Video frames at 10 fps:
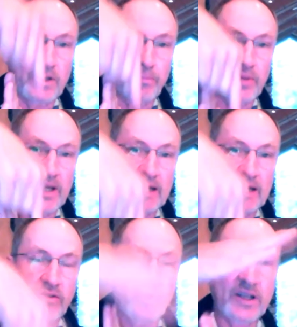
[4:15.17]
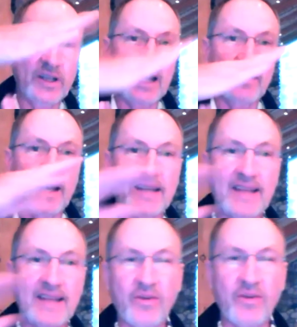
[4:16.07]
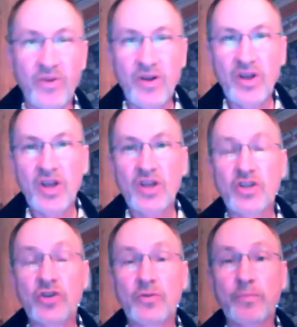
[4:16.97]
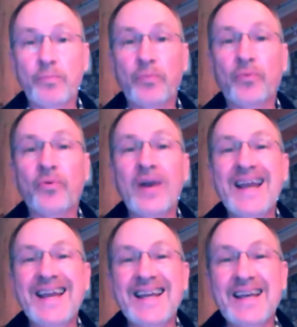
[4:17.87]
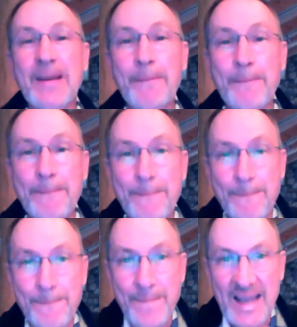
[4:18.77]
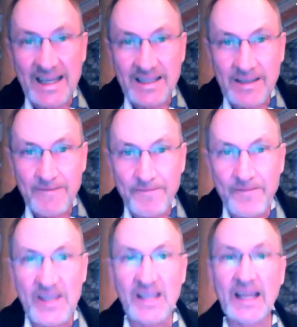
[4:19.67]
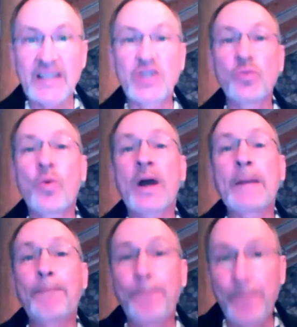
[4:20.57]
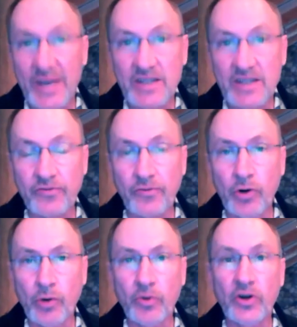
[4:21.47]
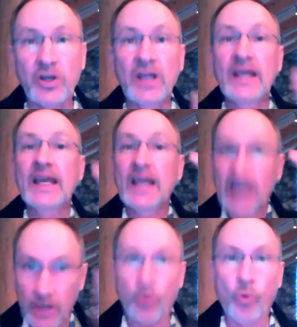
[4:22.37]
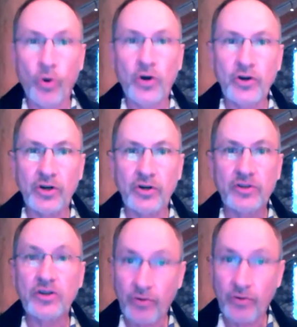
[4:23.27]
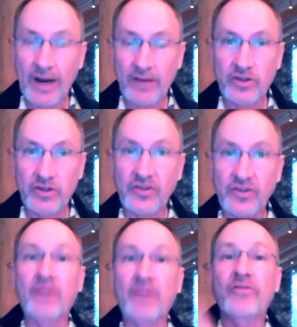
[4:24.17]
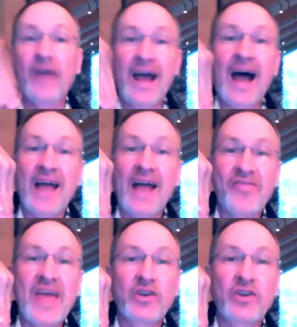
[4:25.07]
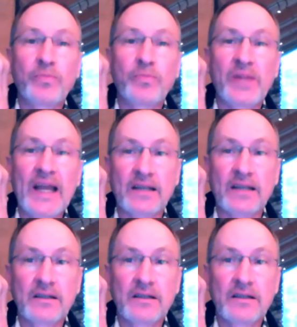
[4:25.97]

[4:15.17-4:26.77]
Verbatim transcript: and the plane's going down like that, your brain makes it feel like you want to pitch forward in order to ground yourself on that new plane.